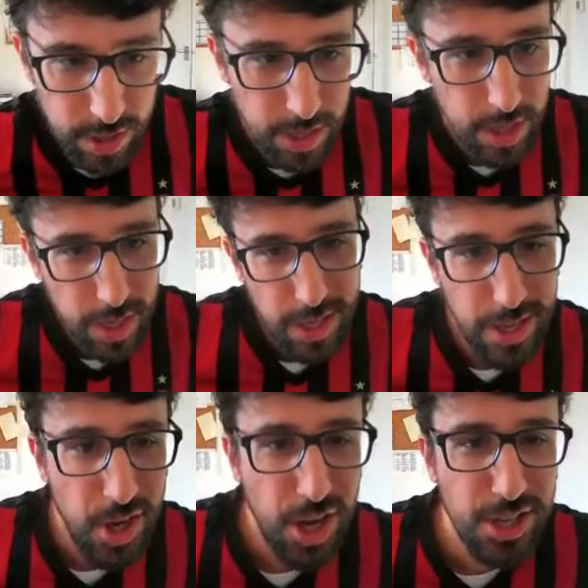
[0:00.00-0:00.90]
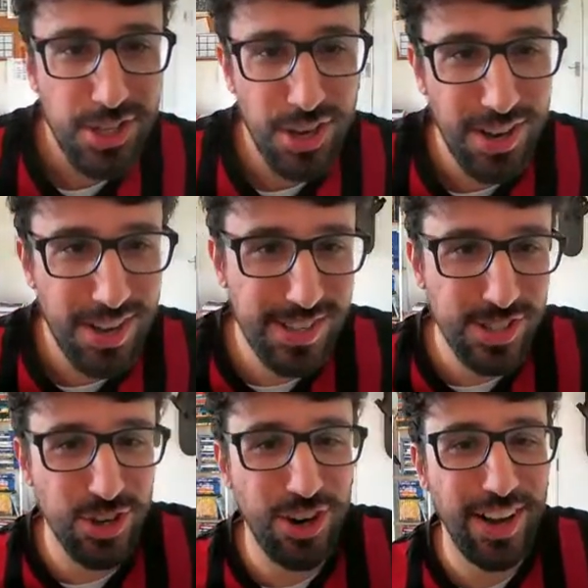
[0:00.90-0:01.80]
Nice. We have an attack from
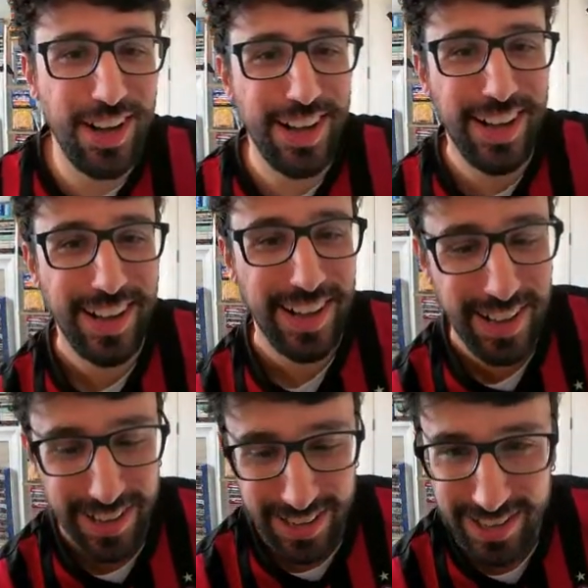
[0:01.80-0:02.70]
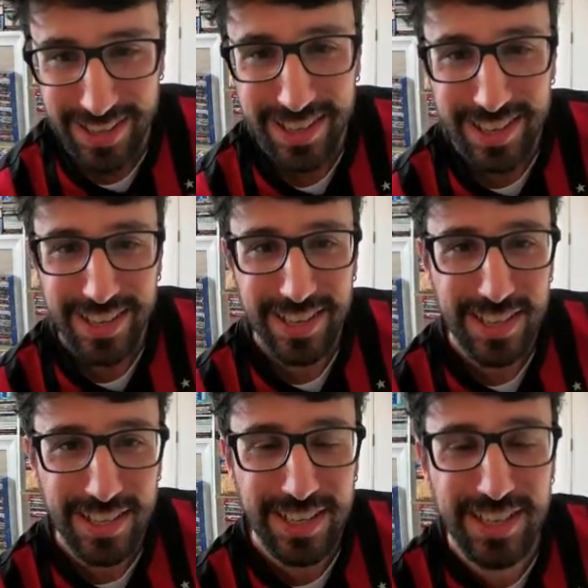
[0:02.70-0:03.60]
Verona. Oh, nice.
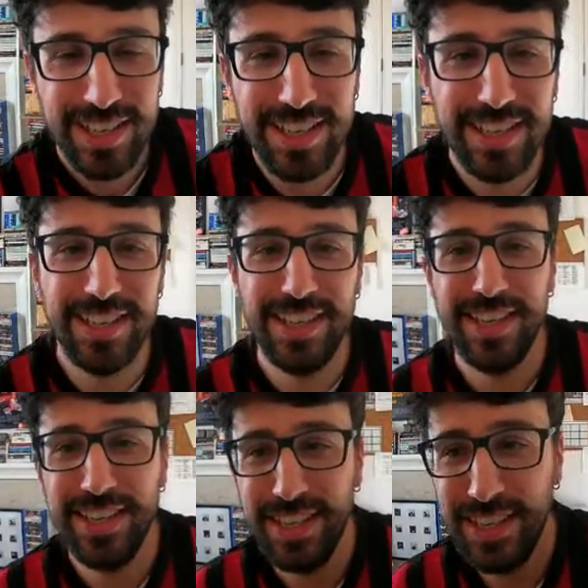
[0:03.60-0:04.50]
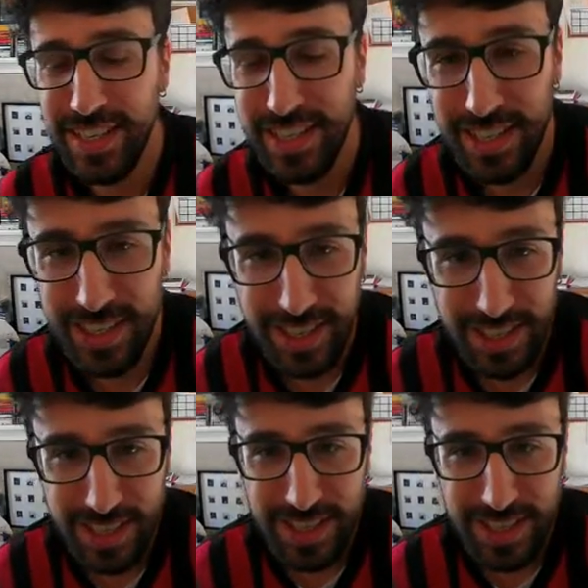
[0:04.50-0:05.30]
Tomori with a super defensive